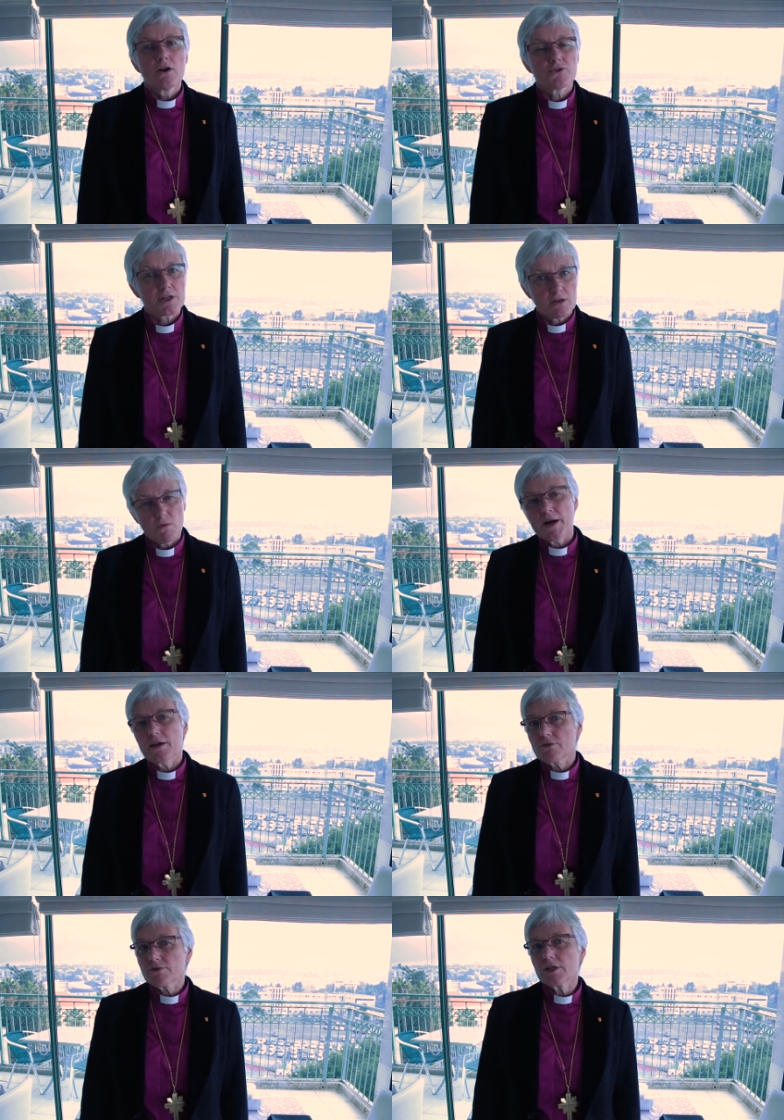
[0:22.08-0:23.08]

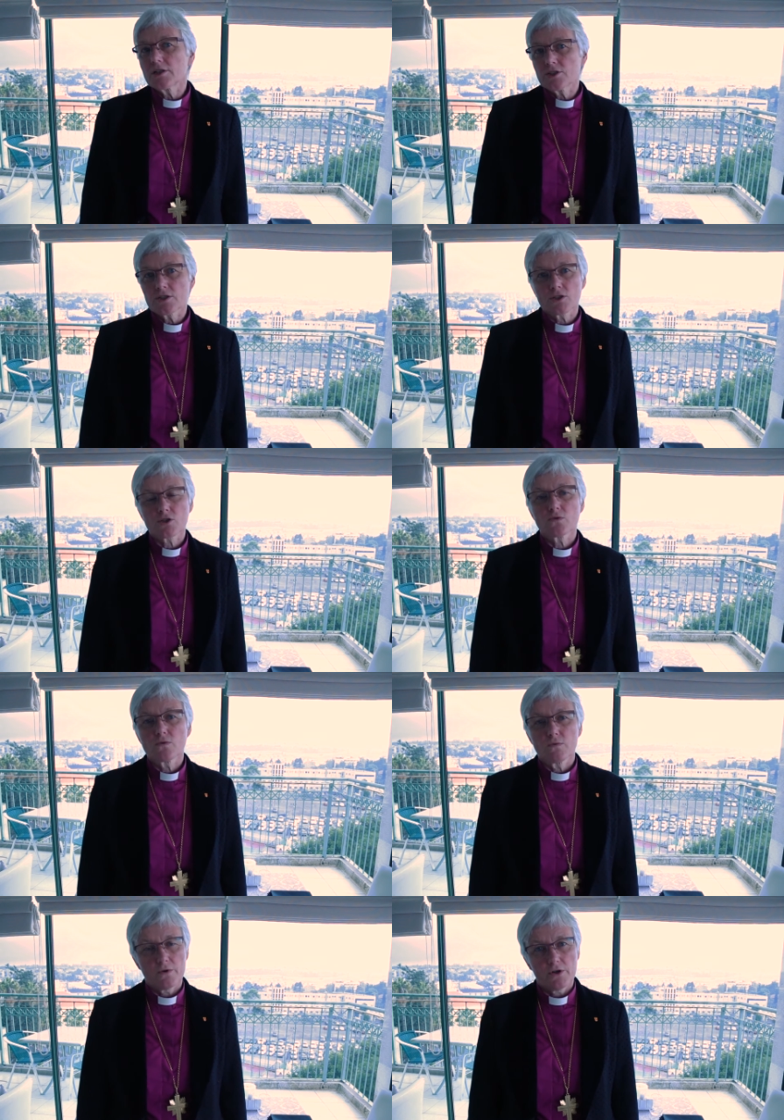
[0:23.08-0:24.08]
require religions to
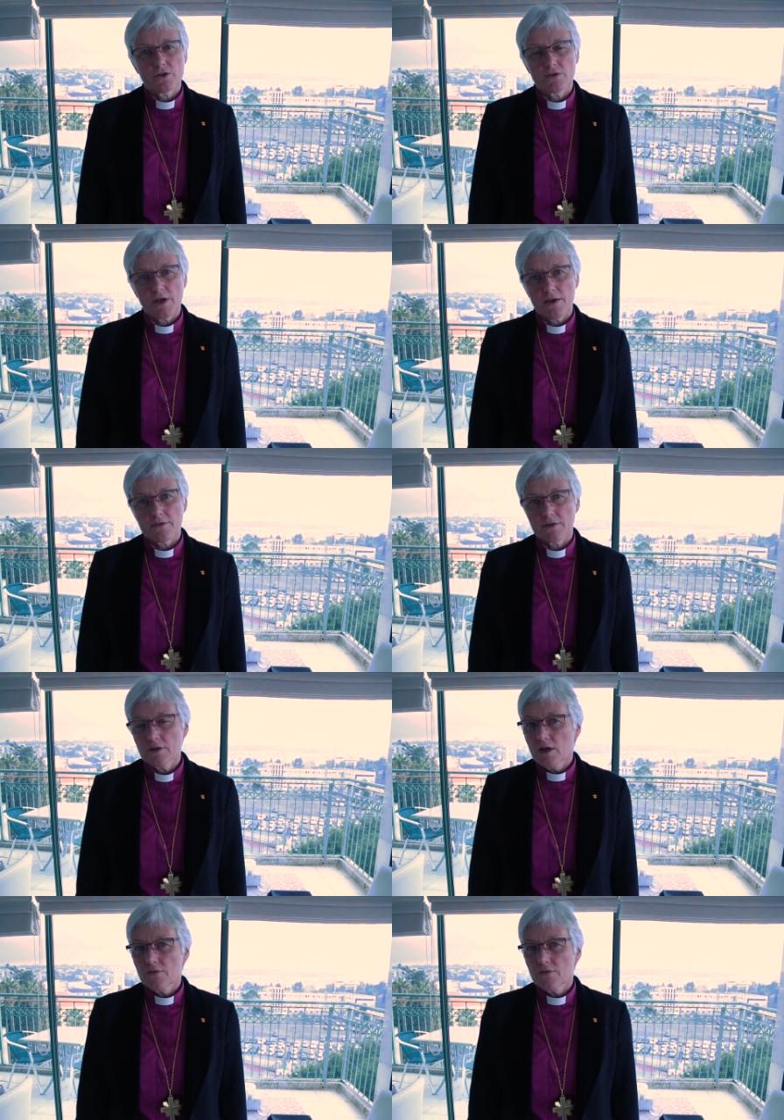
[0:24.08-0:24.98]
work together.